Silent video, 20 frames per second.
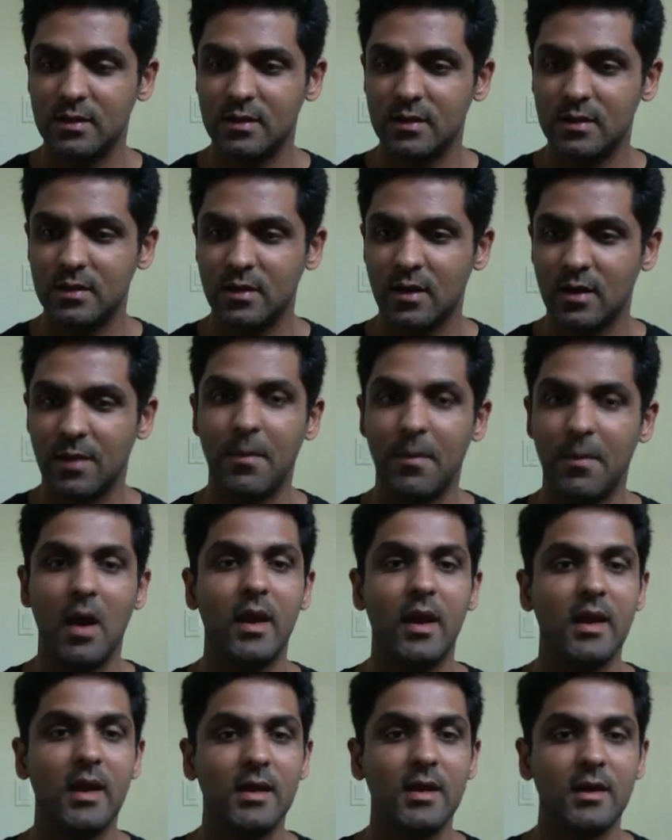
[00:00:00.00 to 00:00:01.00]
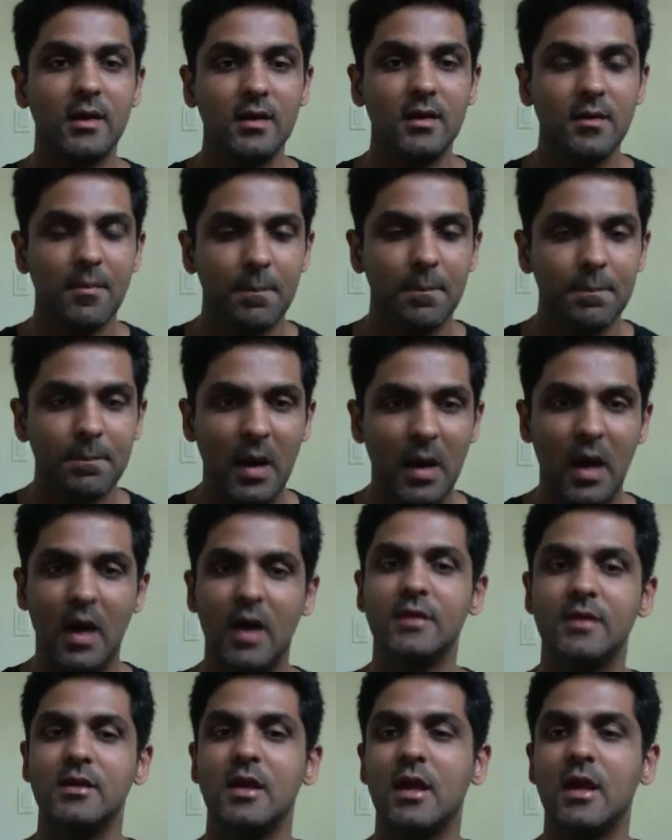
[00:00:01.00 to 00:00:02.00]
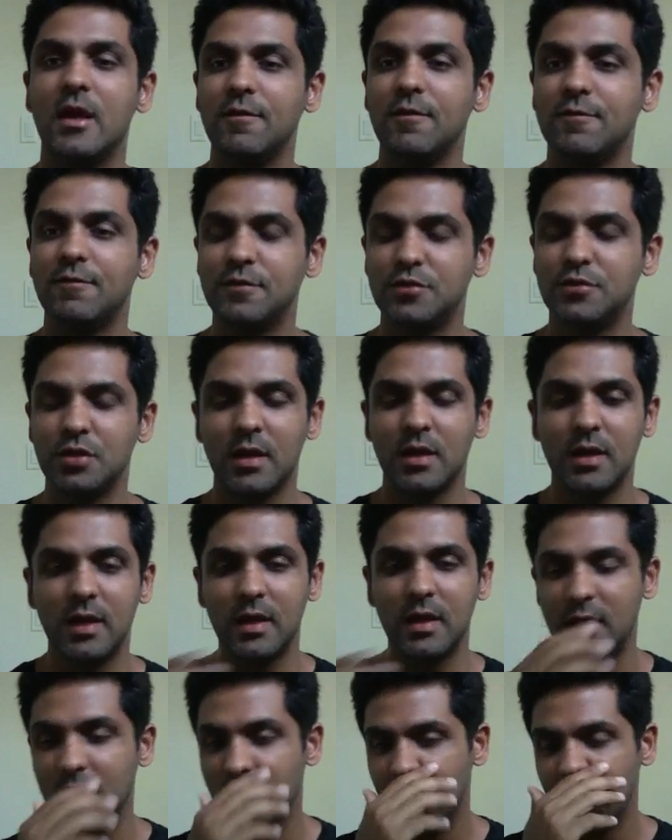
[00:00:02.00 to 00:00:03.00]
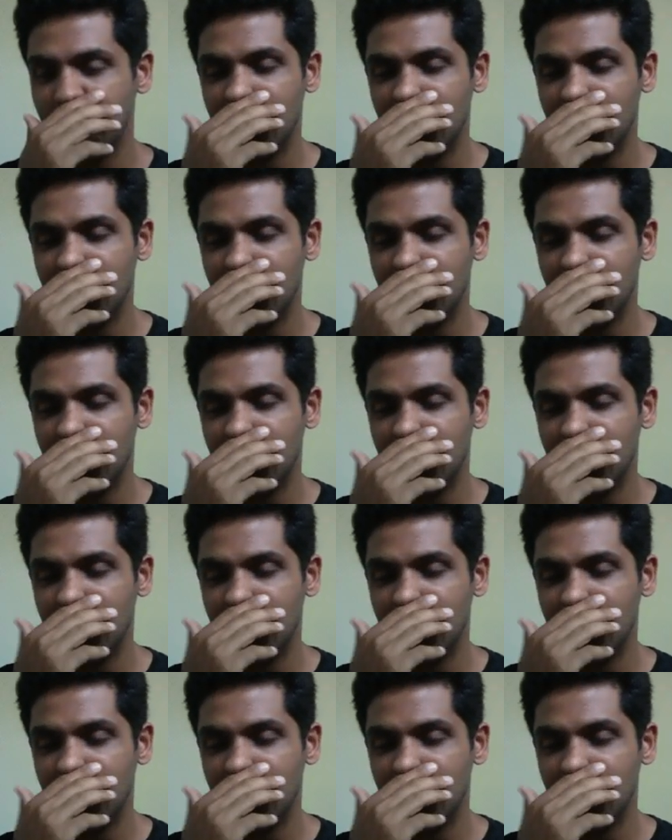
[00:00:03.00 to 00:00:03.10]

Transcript: Ramayana, Mahadev, Shani,